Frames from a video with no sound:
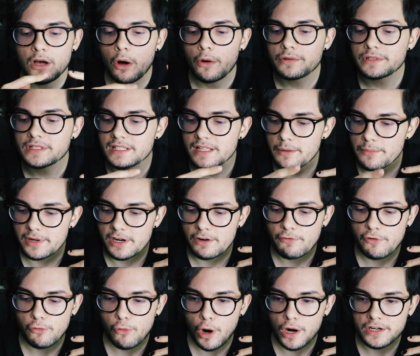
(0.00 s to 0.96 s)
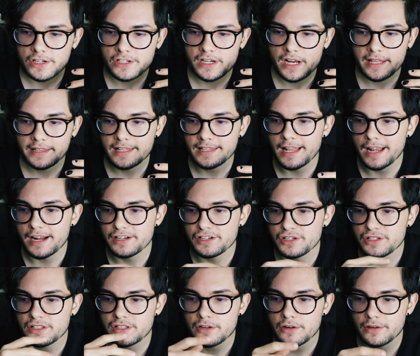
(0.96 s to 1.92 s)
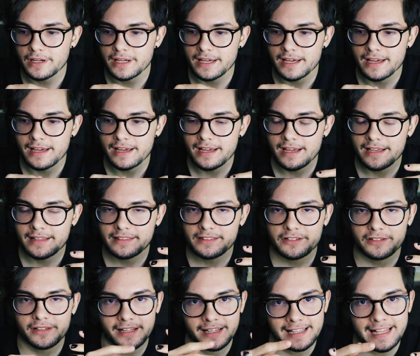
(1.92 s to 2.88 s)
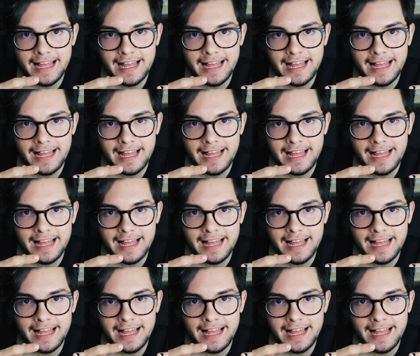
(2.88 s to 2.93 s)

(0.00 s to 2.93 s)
So I was in a bit of a rush, and then I just took it into the